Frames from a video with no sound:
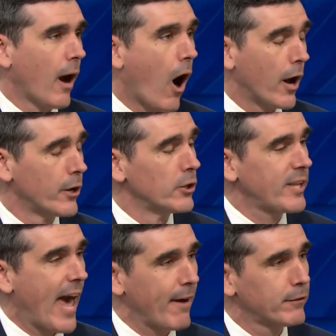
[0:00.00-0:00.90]
Auditors
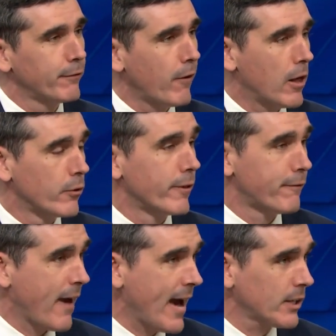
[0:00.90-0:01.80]
have to follow the
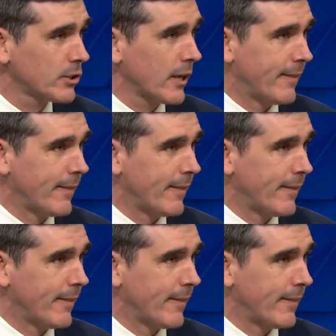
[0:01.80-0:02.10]
facts